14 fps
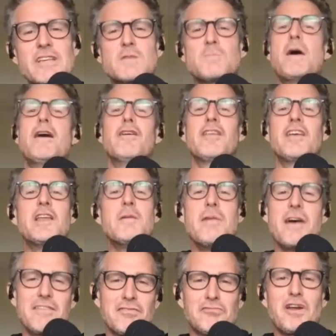expel in
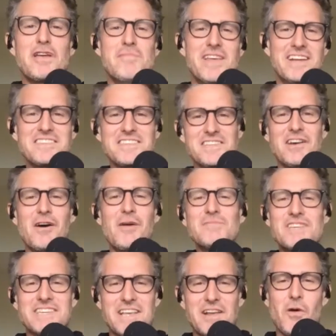about three minutes, so I'm
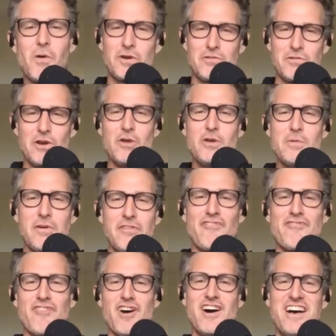just going to order an Uber for
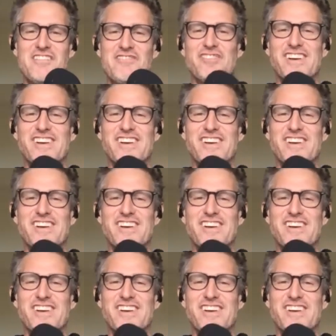five.